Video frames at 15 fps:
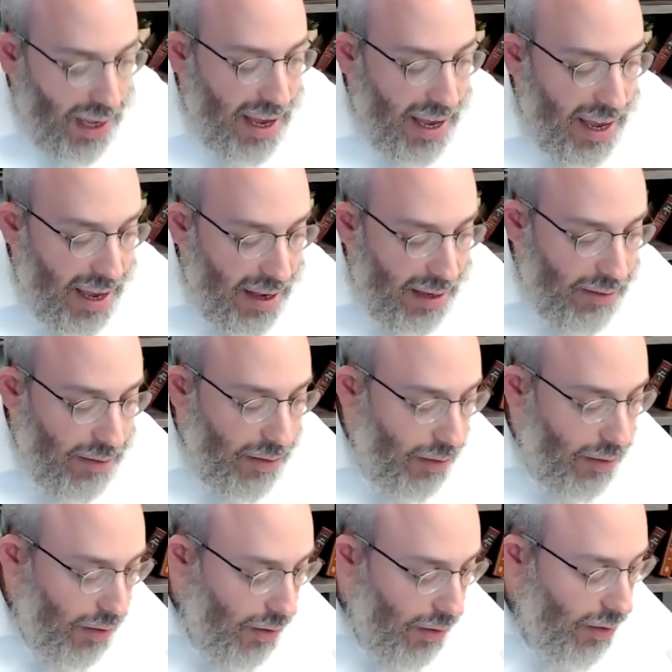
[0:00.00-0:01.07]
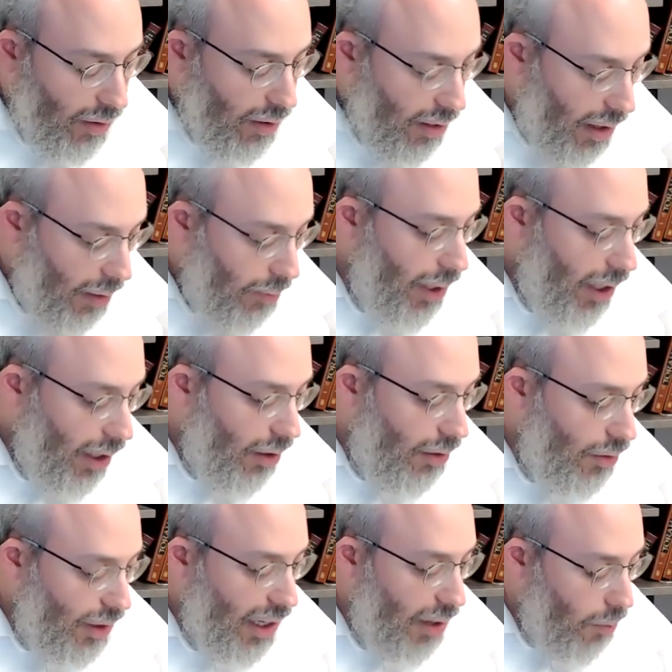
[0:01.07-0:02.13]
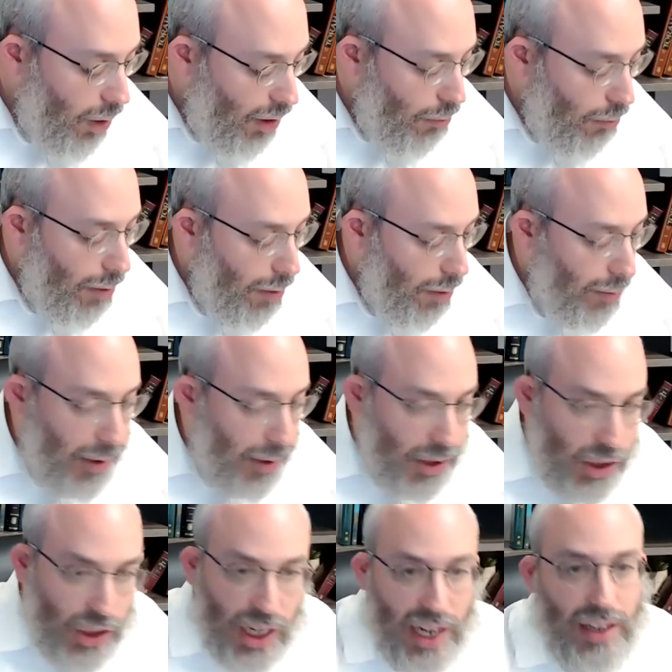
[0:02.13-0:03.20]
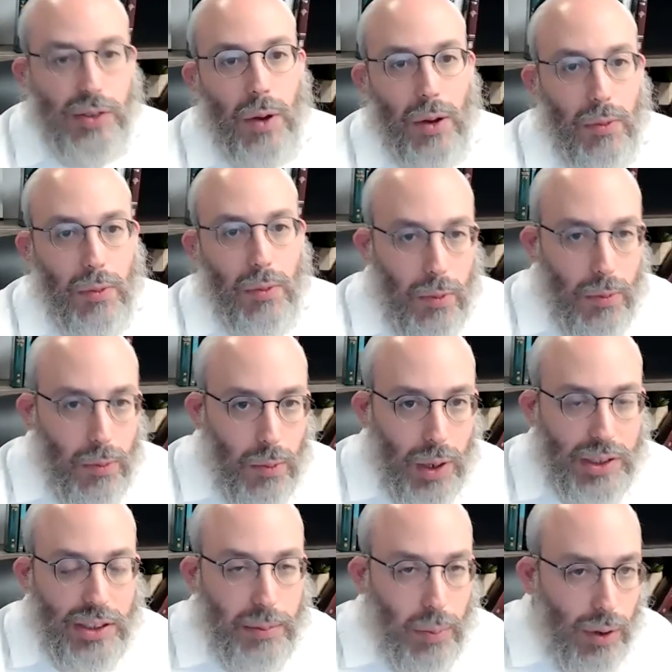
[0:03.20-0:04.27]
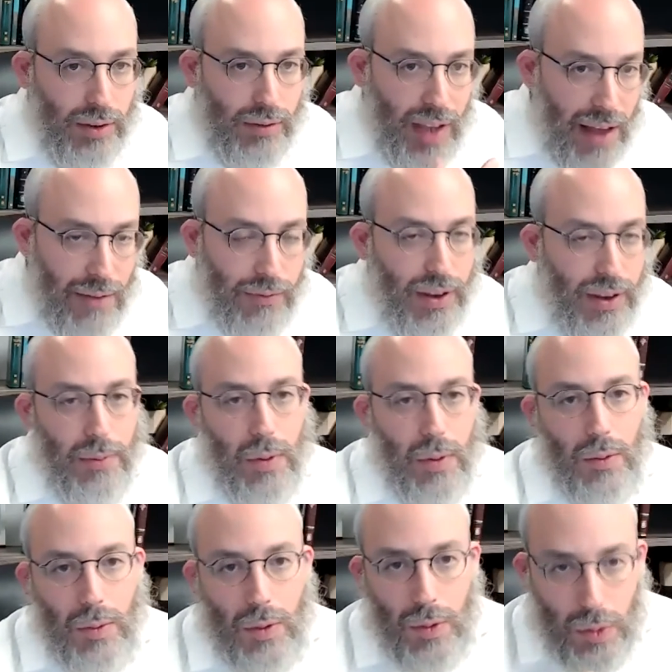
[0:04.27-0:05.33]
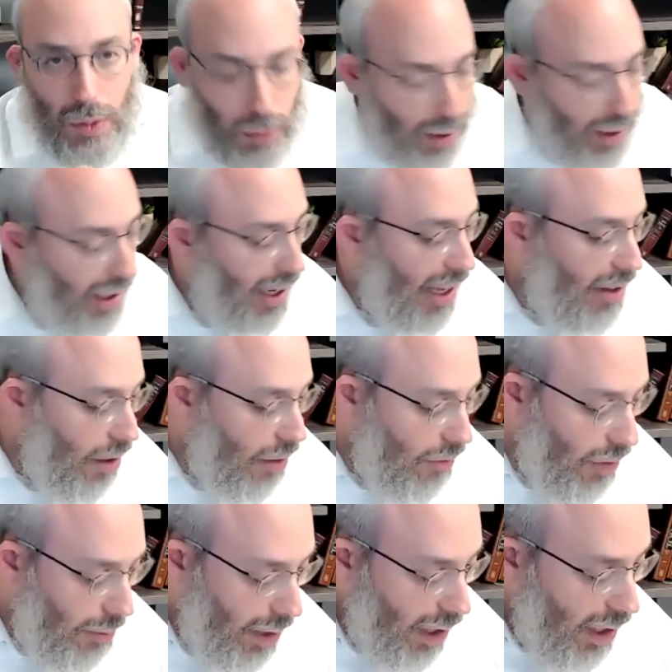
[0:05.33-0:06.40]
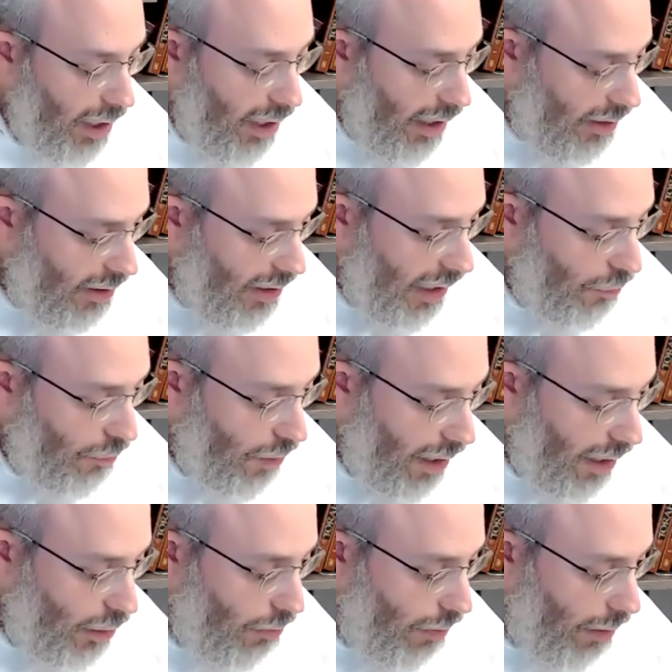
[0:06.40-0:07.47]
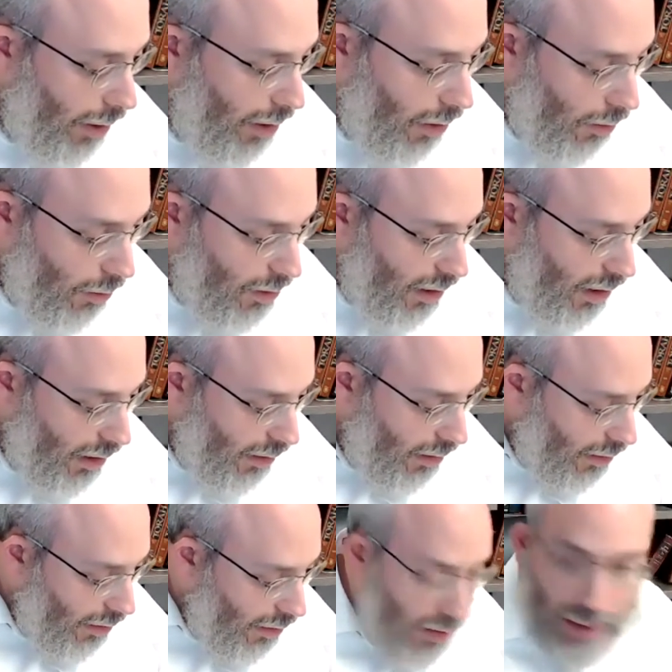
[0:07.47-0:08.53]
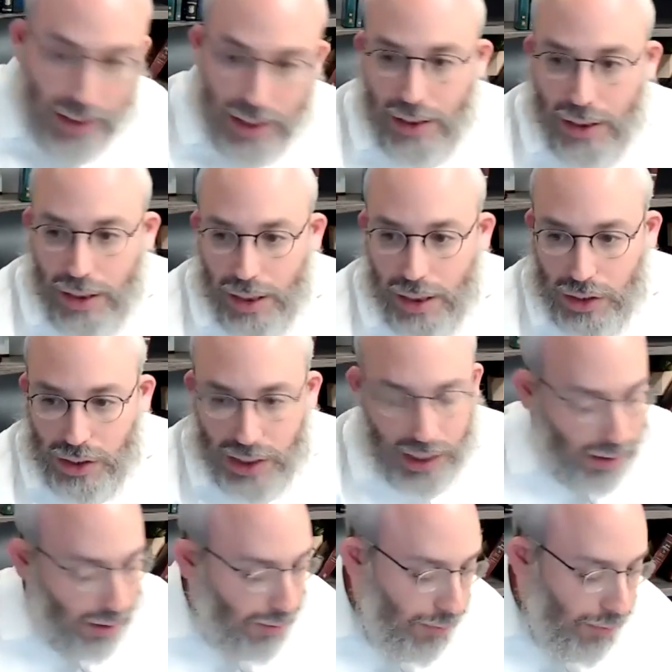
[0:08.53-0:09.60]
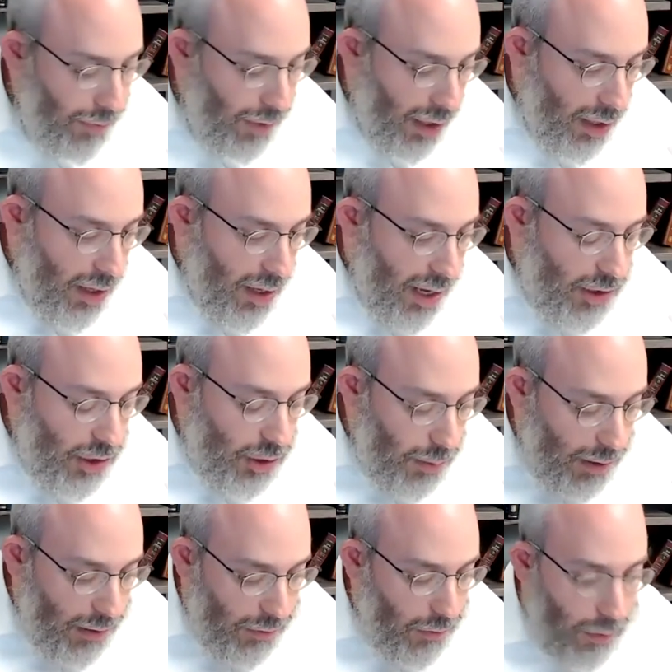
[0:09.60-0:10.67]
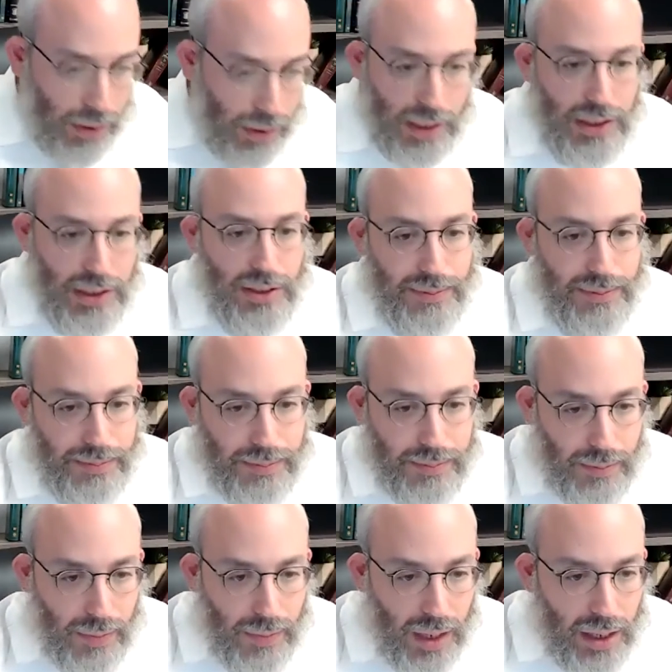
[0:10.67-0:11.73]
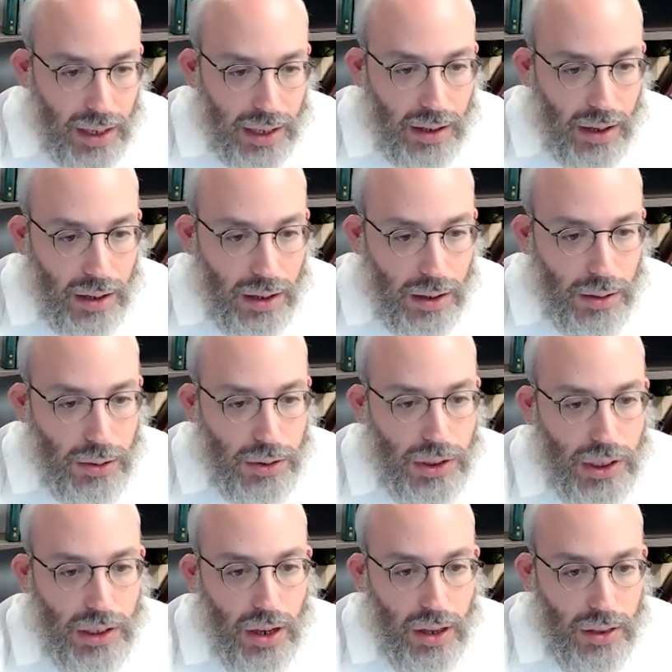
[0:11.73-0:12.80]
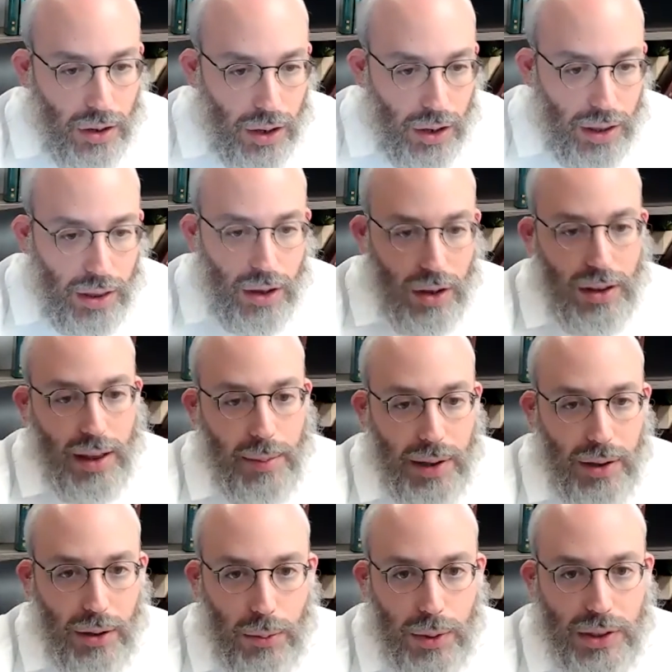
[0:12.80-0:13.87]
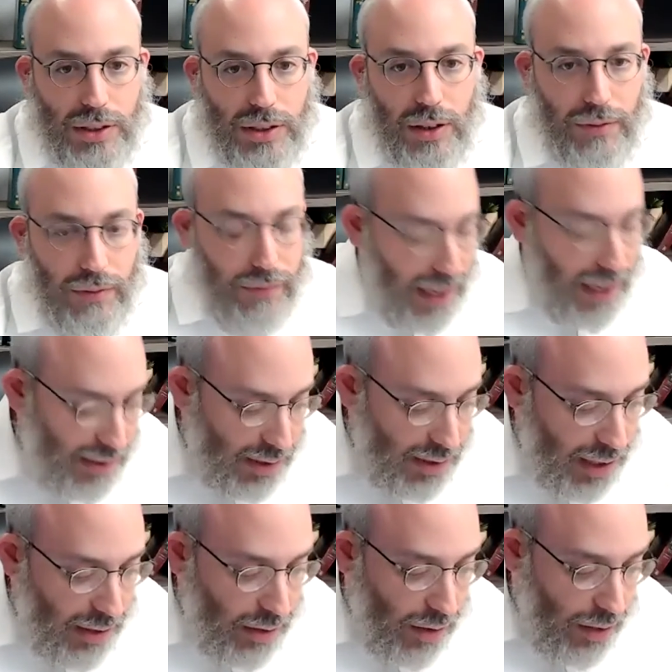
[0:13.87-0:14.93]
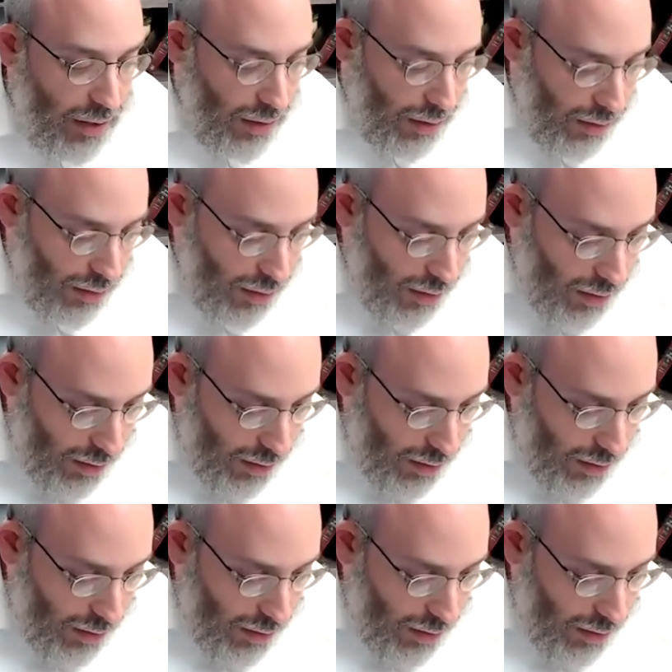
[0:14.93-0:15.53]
and then we could understand what the Rebbe Shaila is, what, what's the point of Ganve, who are the Ganavim, etc., as the Rebbe goes in, in the Sikha. I just want to focus, in conclusion, on the Haydah that the Rebbe learned, which is a fascinating Haydah.